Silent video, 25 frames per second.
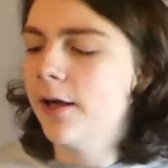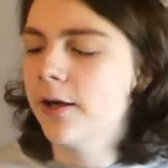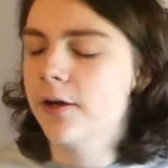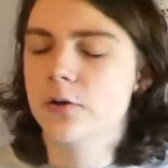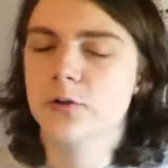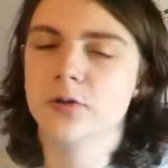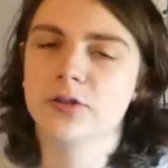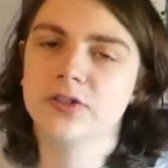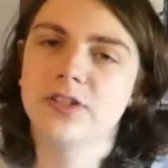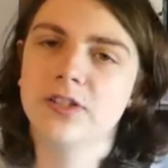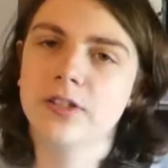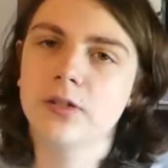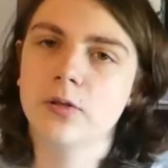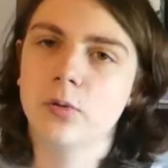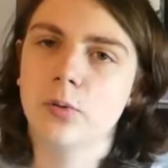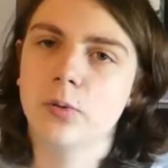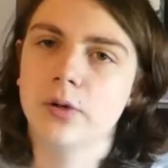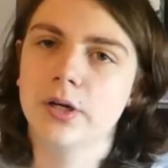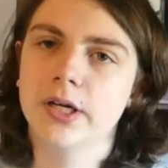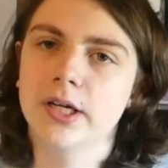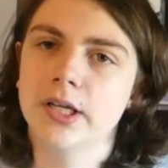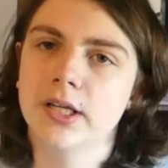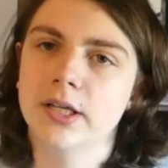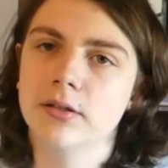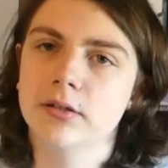Christina
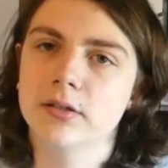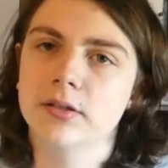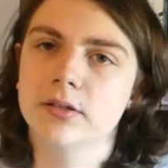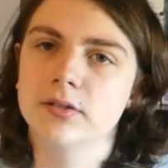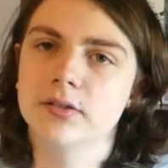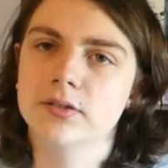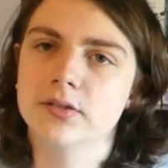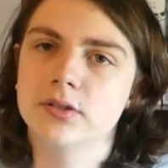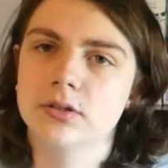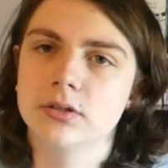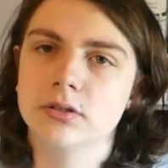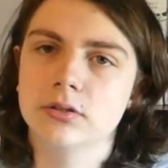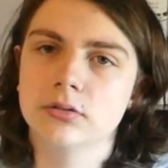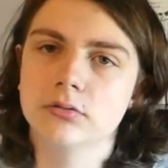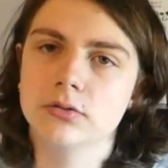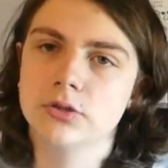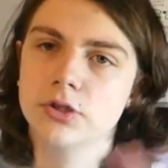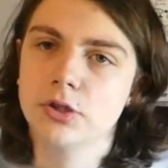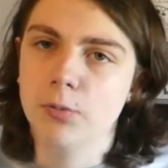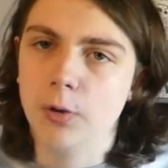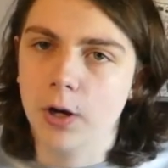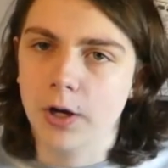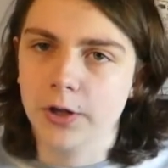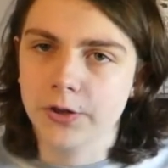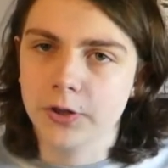Lauren is
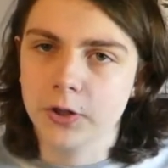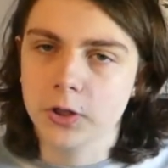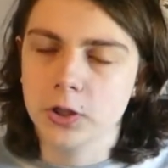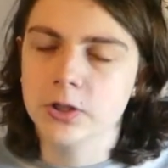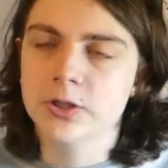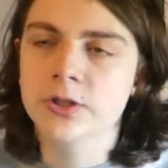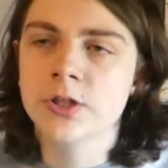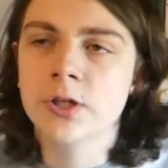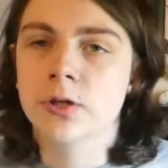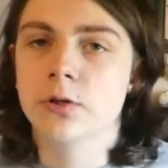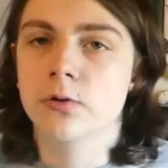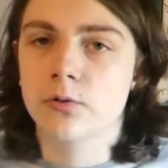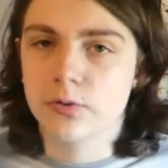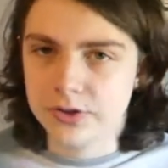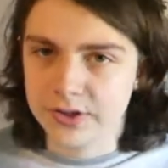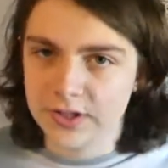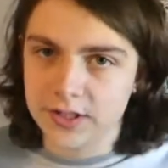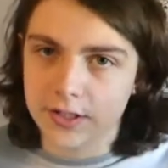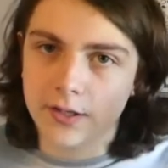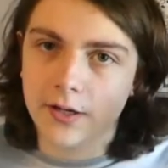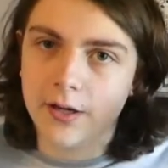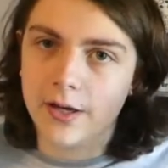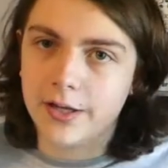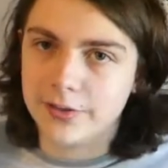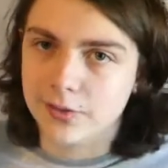two authors,
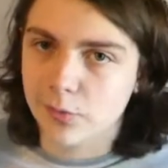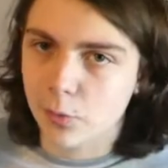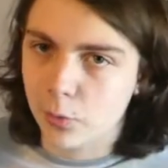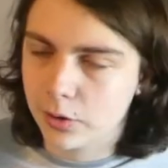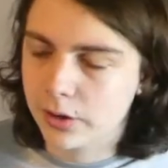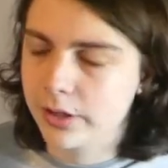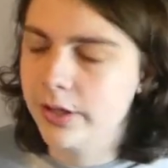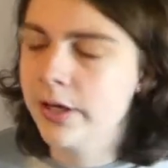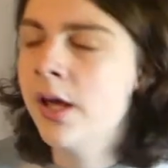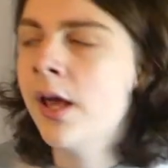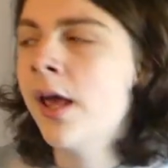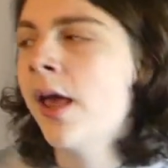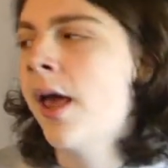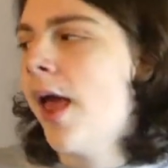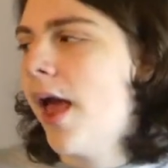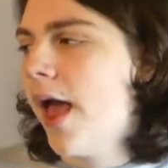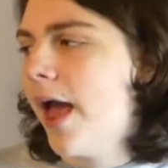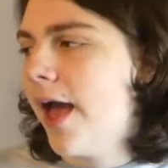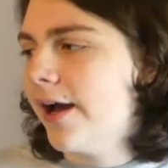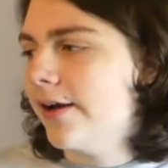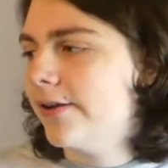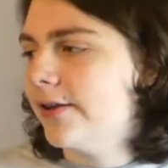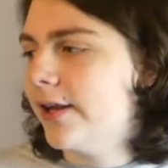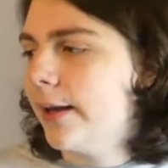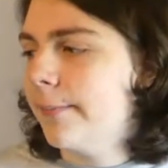Christina and Lauren,
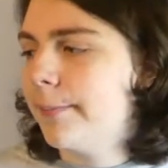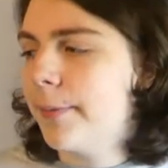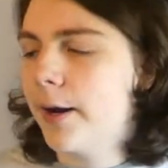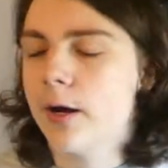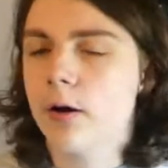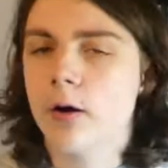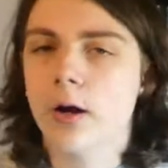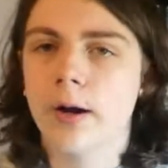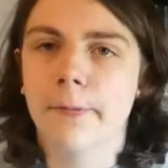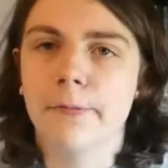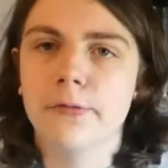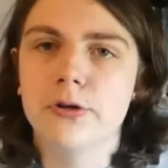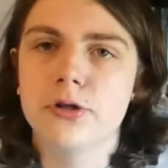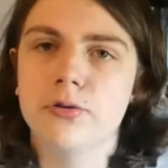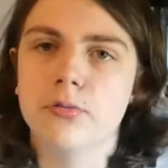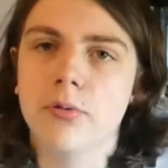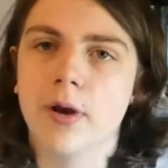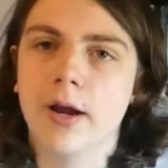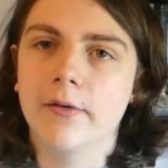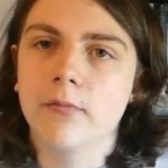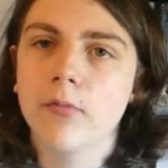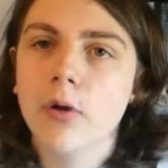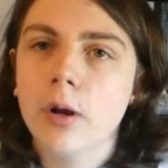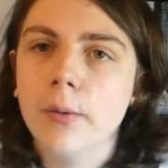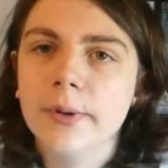and they pair up to
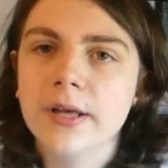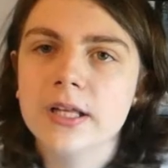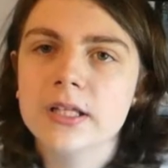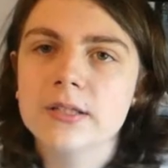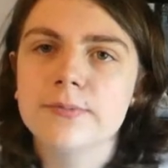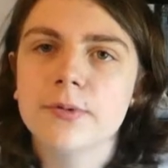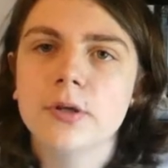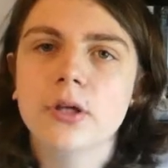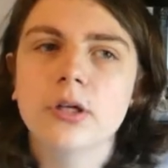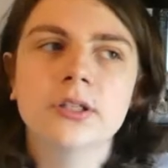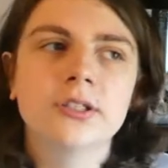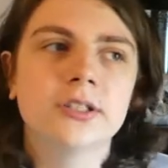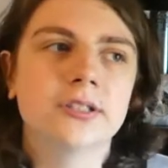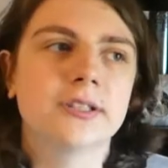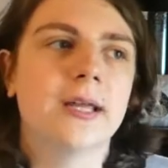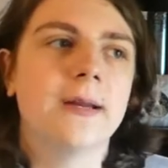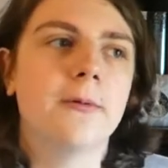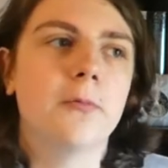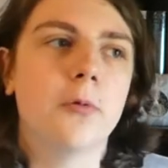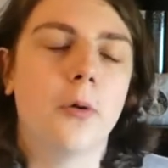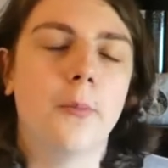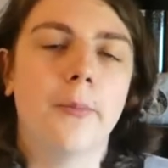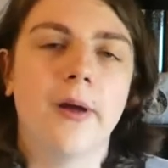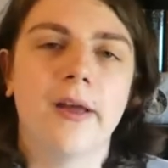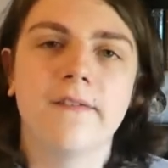write romance books. They
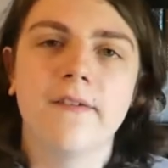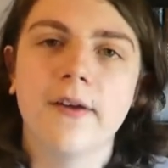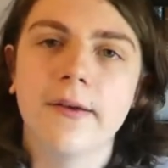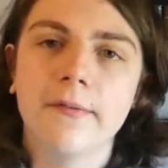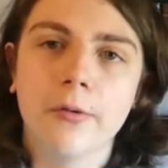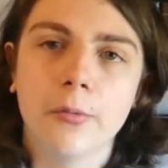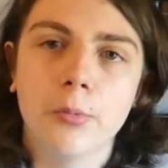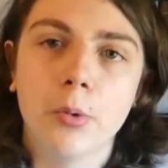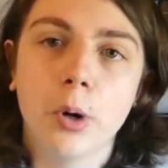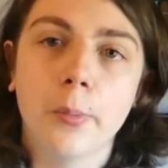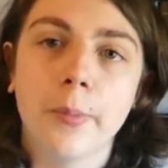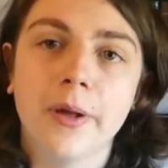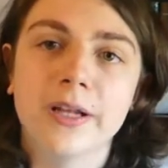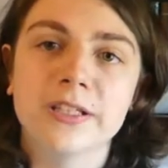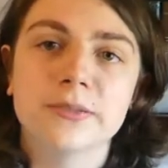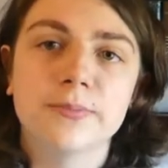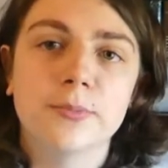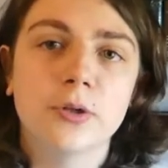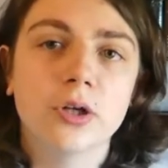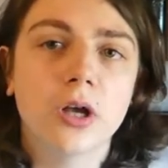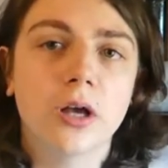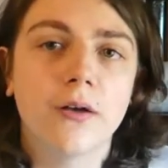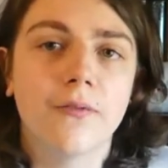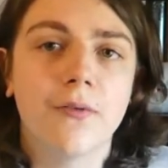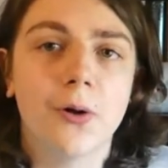wrote my favorite romance
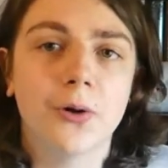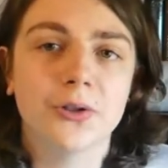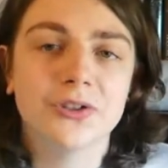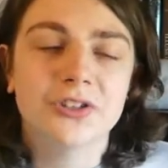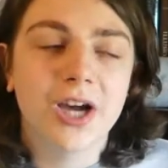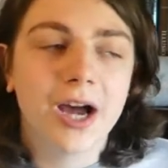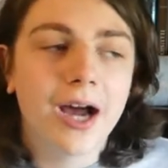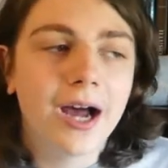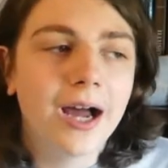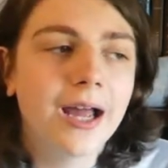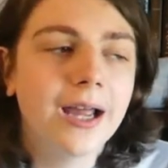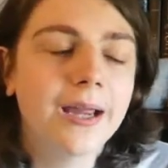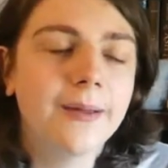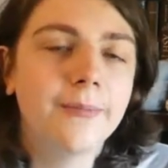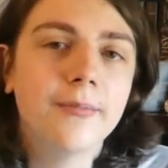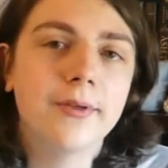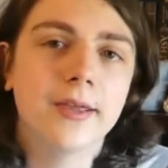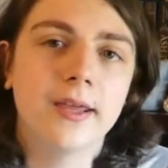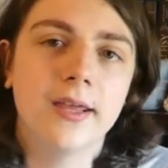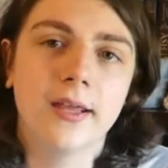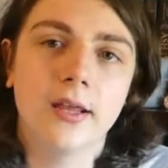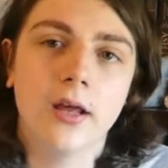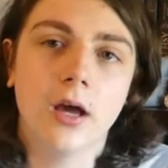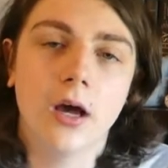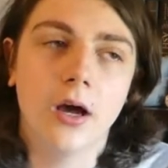book of all time,
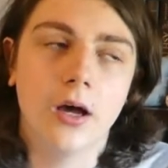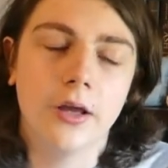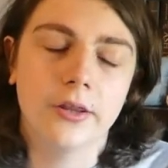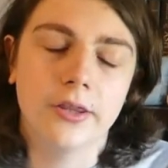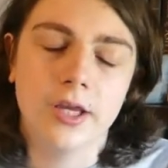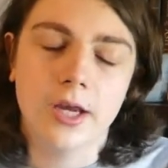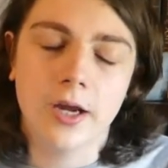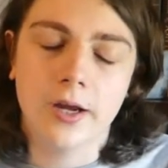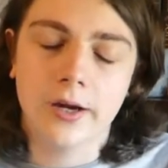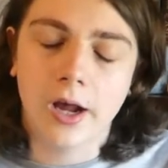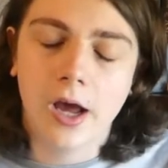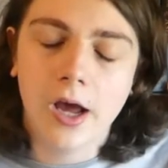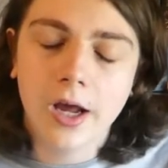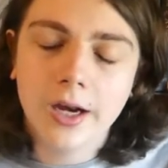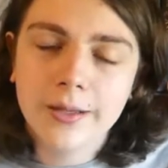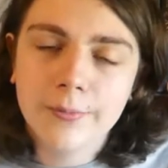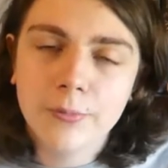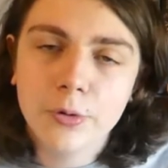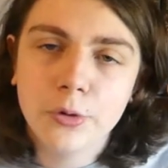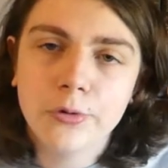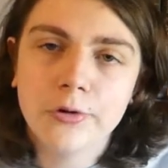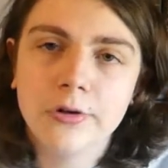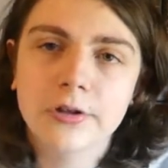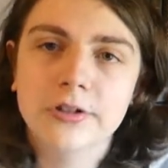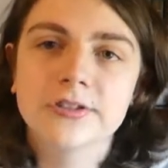The
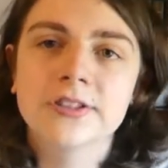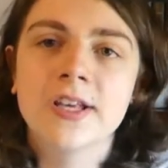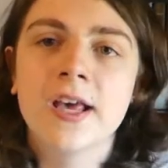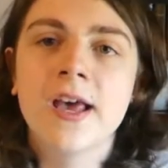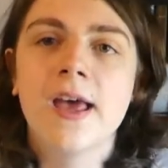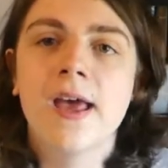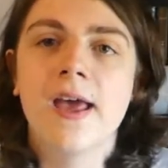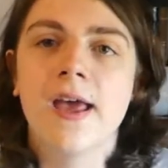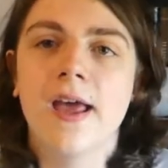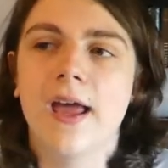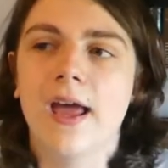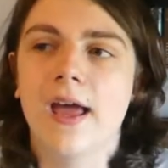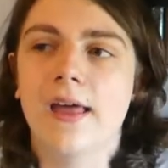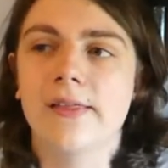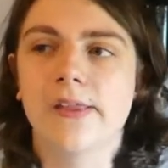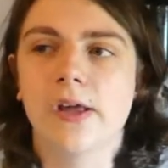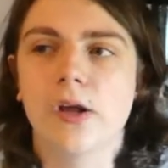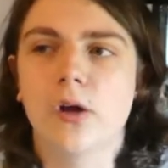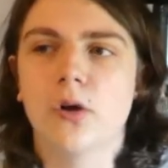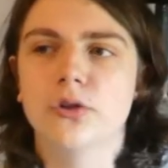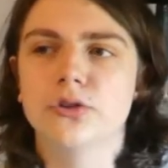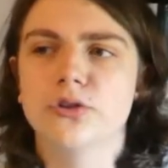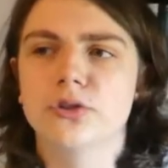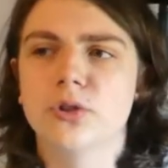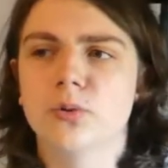Unhoneymooners, and they
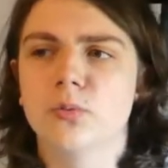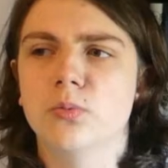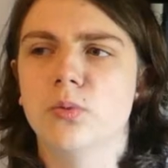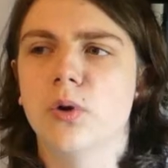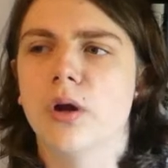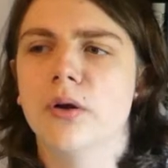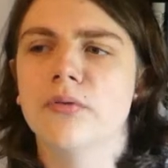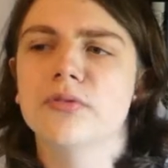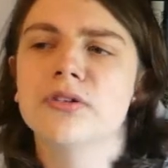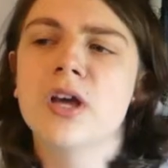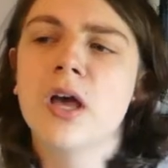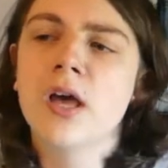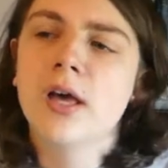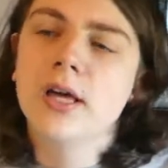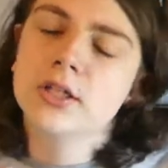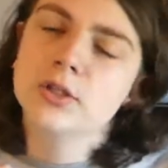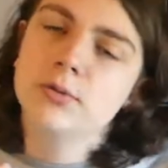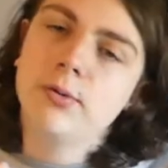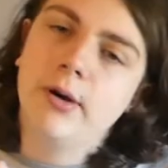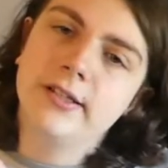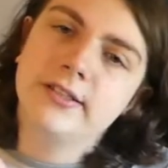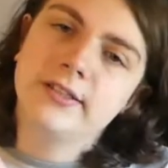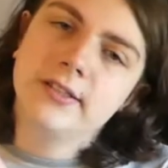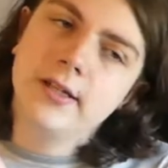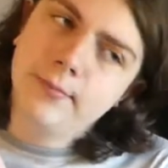also wrote
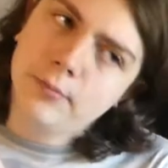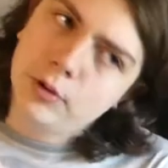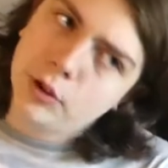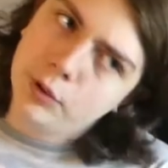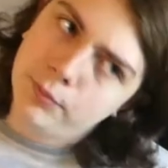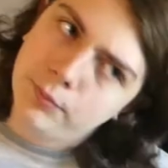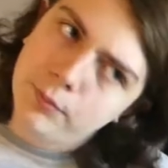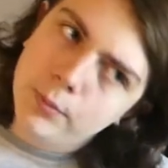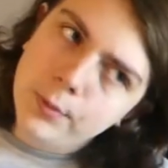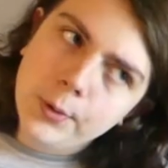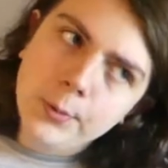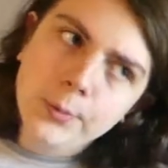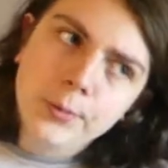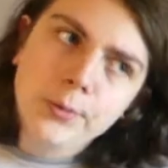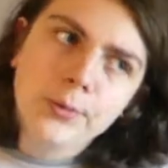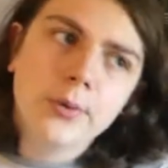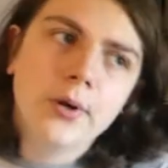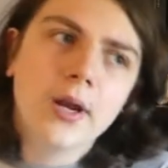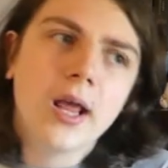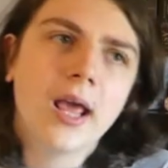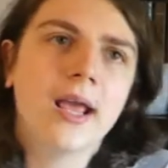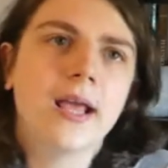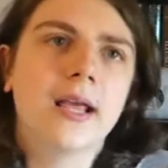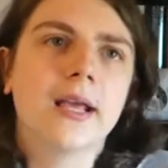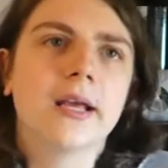Twice in a Blue
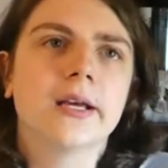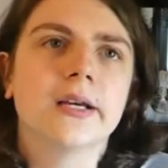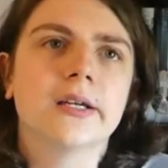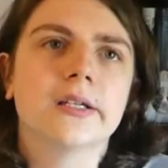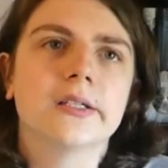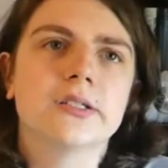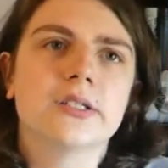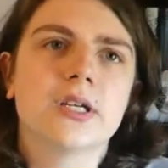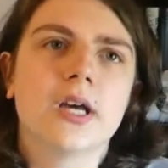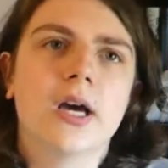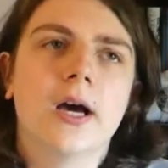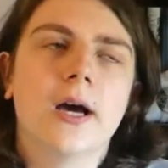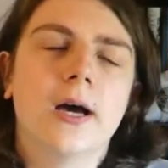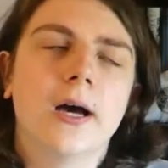Moon and